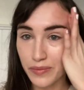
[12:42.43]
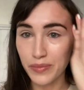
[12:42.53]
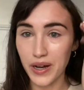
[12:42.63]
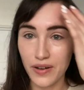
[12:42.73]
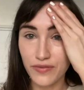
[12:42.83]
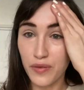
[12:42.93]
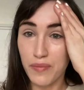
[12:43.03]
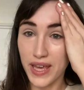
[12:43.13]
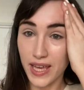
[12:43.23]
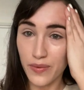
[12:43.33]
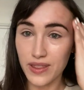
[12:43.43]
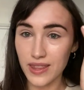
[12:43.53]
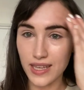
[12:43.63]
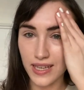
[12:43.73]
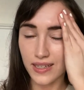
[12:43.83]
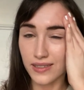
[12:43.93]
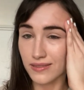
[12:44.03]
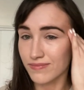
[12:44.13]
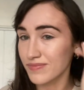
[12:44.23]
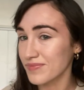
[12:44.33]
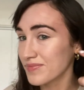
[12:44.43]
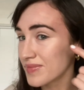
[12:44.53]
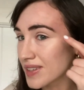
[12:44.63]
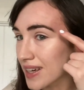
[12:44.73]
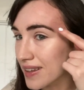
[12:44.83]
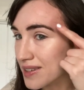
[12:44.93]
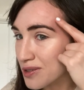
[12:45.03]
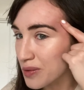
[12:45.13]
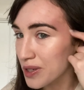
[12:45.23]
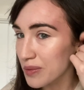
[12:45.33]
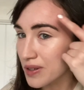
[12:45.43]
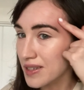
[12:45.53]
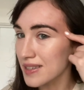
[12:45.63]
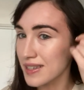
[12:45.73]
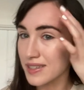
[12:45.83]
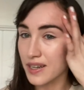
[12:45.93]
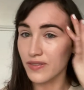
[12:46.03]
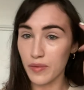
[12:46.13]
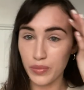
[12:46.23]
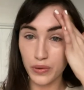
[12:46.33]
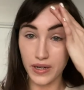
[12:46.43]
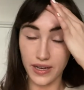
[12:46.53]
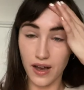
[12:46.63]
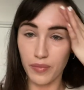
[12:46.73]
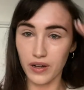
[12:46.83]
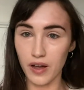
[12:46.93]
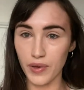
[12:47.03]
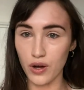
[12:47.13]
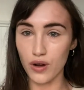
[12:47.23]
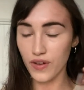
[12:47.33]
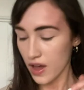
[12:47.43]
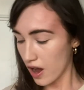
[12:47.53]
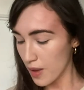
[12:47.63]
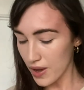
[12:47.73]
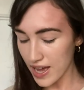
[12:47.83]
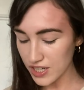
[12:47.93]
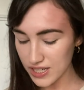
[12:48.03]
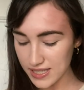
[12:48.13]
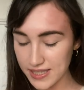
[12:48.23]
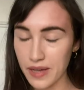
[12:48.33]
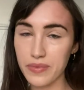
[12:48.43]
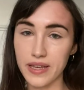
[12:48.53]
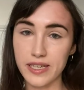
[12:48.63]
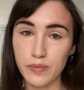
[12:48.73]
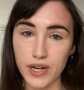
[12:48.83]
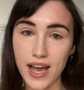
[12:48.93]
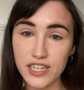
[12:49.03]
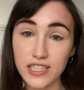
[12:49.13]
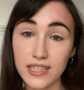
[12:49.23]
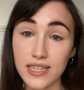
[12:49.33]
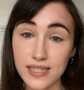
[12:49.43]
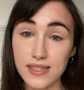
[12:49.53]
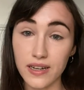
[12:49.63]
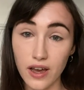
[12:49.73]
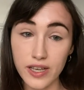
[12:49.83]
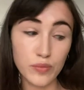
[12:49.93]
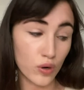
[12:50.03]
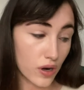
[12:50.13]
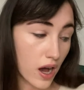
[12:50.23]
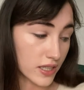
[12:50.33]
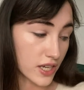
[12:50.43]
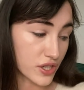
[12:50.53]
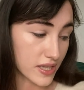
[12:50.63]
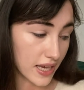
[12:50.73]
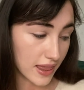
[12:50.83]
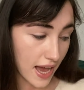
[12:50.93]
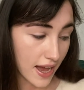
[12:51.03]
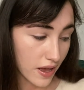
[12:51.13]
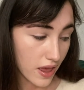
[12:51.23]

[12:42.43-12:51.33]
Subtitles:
But for me, with the yeah, that's not what you want, is it? It's kind of like balling up and coming off. I might actually skip this, but I actually think this is a nice product. I just think that